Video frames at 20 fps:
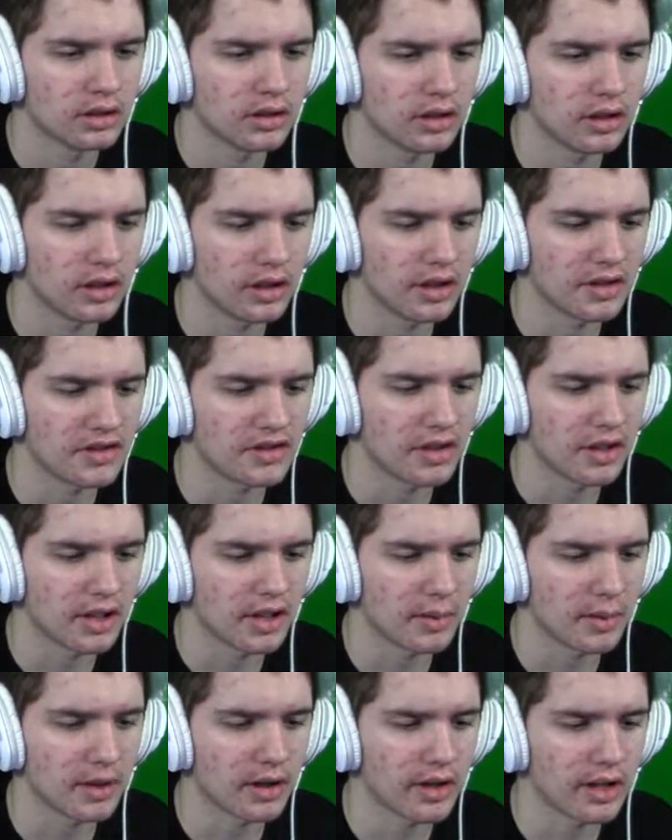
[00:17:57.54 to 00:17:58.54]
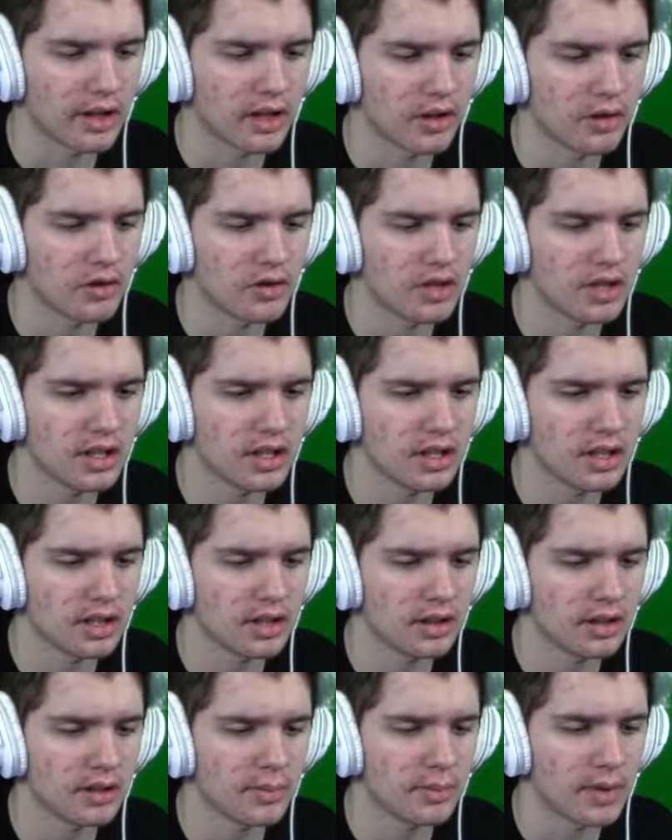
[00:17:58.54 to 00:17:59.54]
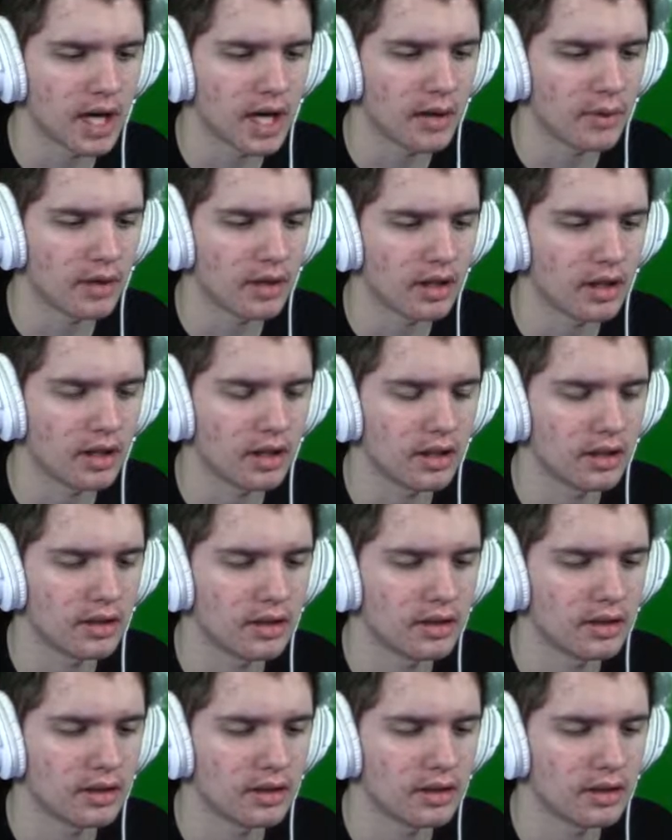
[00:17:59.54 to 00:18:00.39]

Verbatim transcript: Alright, suck up all that energy. Power.